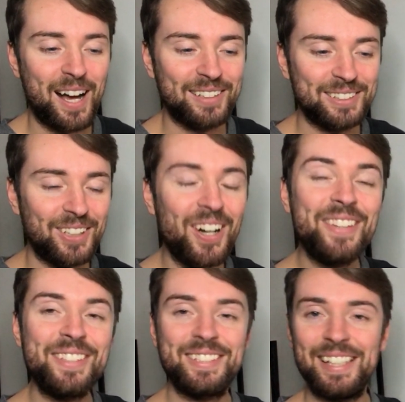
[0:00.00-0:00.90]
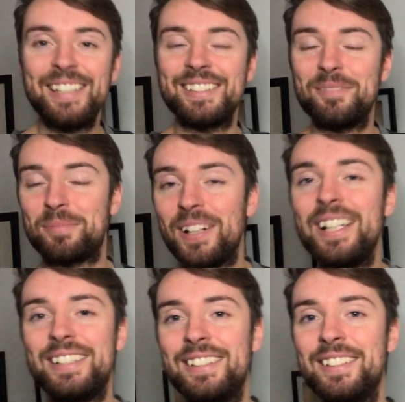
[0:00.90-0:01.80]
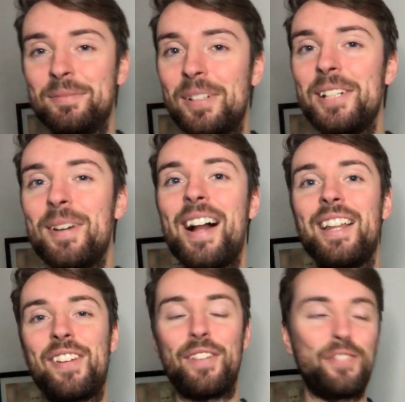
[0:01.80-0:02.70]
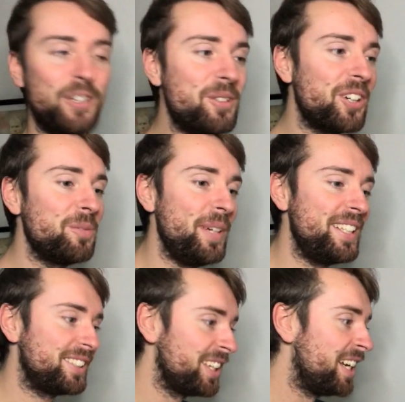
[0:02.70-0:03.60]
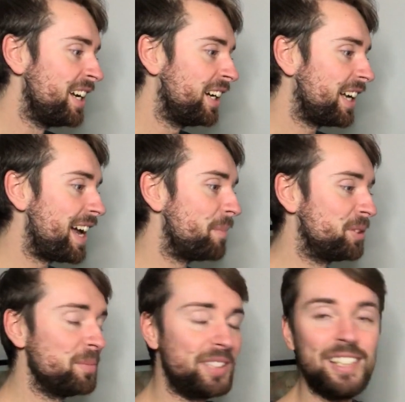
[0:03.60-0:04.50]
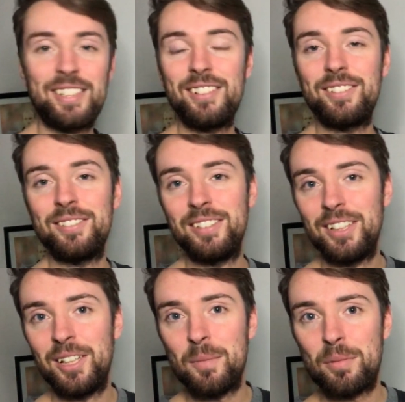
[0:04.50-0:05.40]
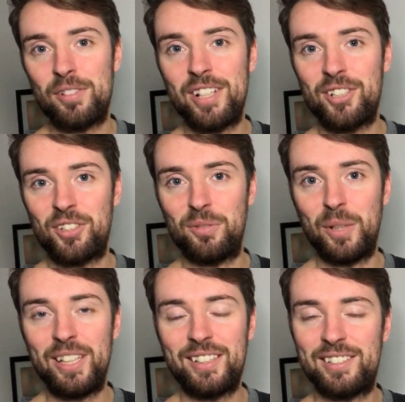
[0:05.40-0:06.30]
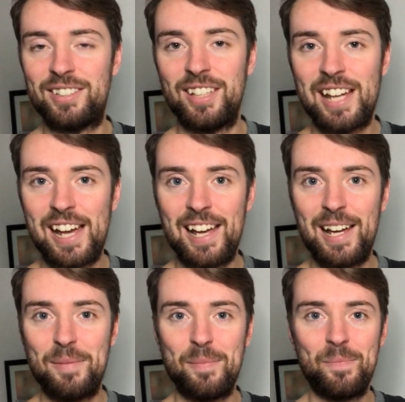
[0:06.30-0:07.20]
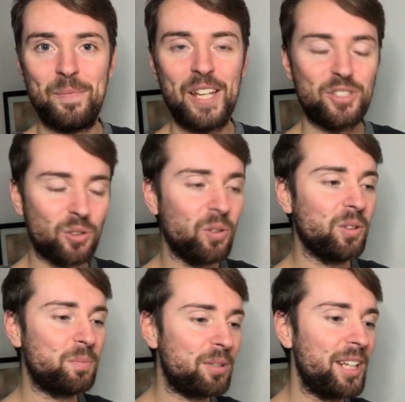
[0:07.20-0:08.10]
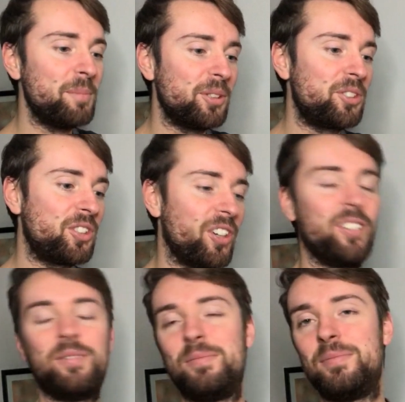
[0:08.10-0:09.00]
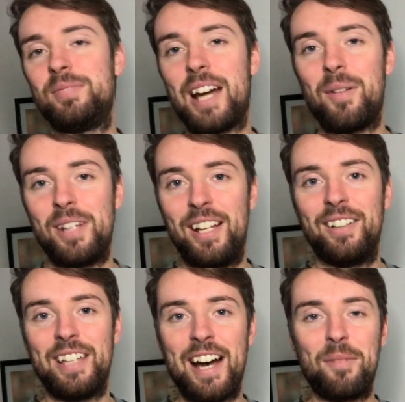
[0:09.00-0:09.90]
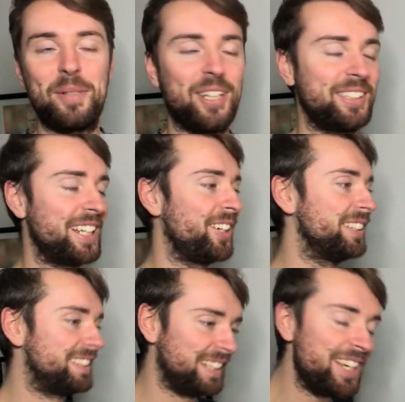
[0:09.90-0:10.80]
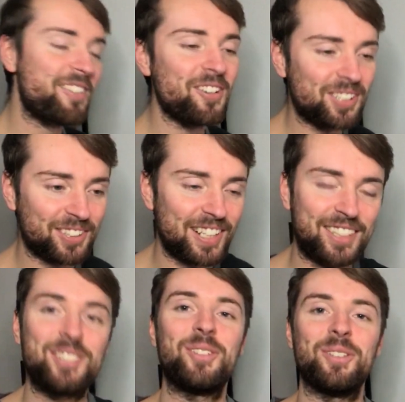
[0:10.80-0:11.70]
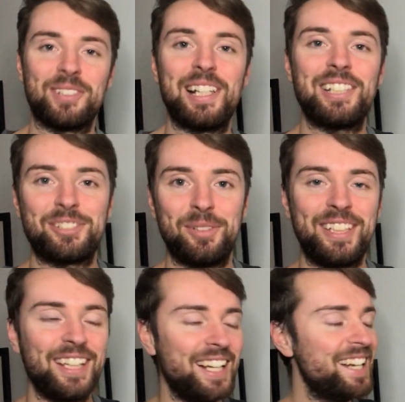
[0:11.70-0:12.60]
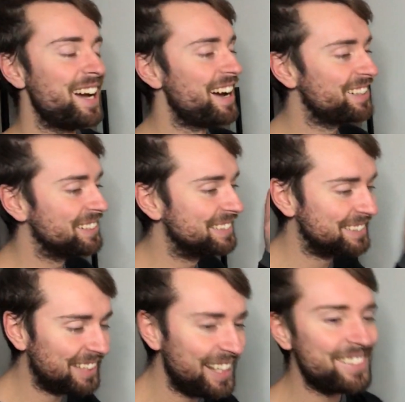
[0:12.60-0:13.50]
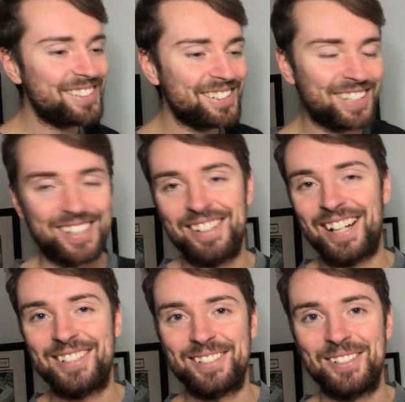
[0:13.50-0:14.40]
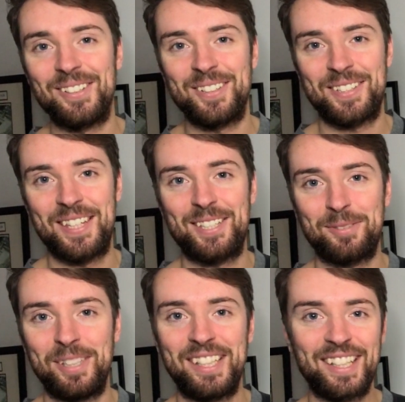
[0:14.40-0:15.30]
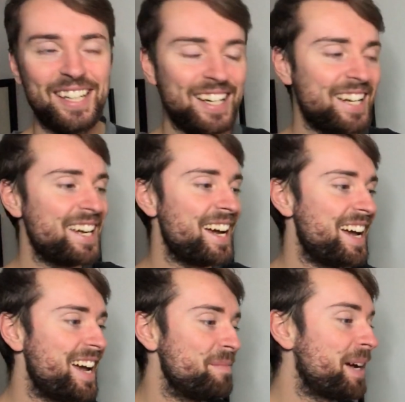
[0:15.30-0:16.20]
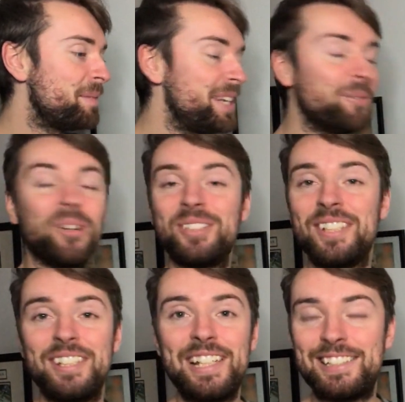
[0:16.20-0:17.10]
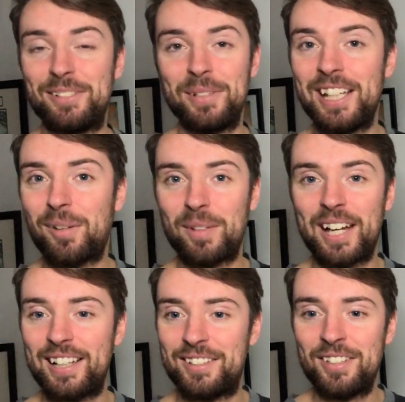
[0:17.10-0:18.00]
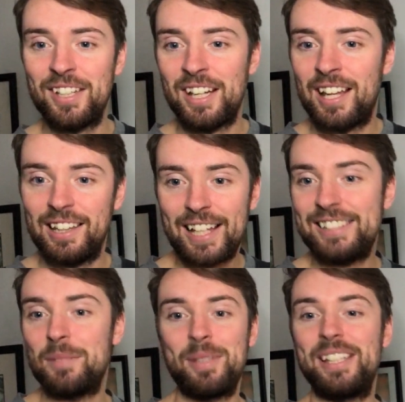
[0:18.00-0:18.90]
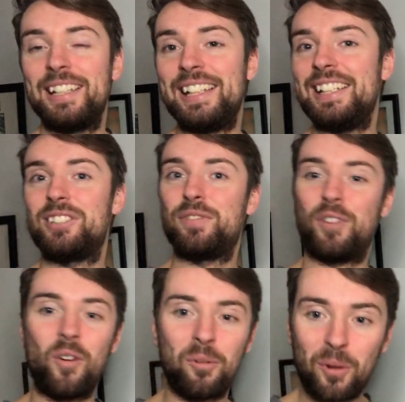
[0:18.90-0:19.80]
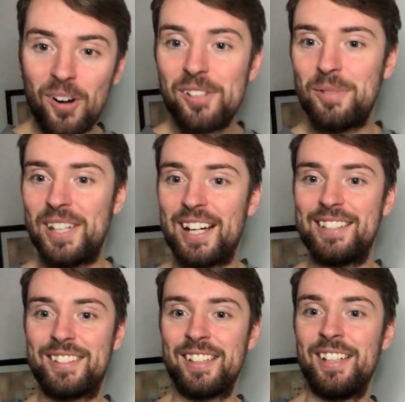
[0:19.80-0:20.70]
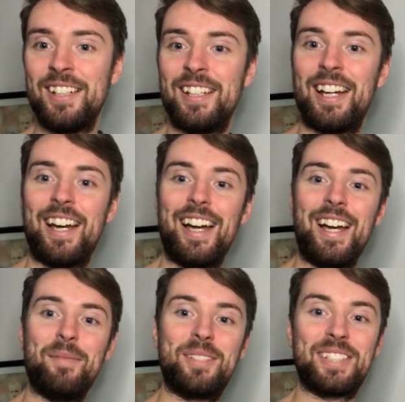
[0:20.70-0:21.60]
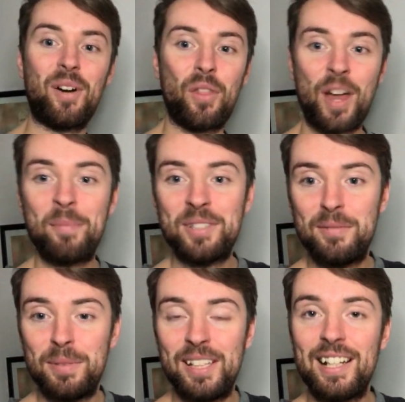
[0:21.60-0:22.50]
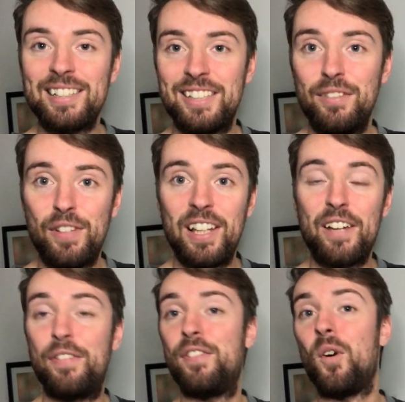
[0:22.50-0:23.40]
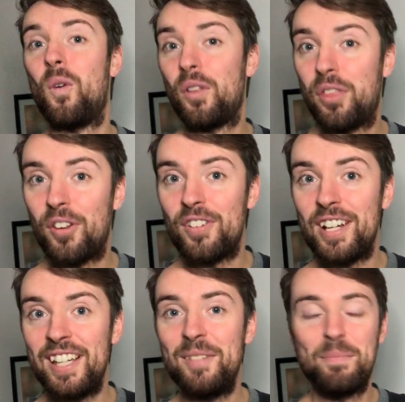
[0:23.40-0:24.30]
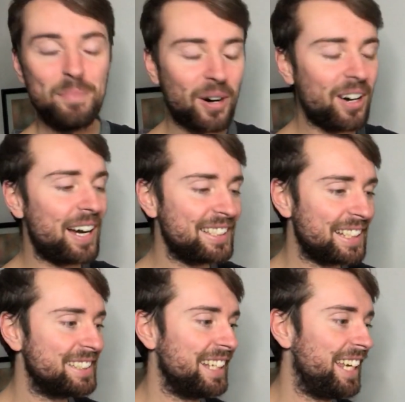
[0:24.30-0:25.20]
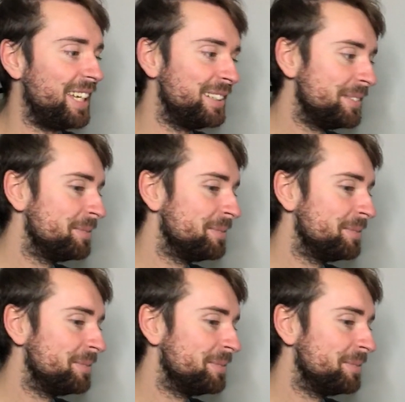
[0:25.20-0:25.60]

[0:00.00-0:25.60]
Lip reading: started the season pretty well. I've had a few good weeks, some decent prediction weeks. It's all pretty much gone downhill now because I got zero correct scores last week. I got zero correct scores this week. I mean, it wasn't an easy week. We had Leicester beating Leeds 4-1. We had Southampton beating Aston Villa 4-3. But as I say,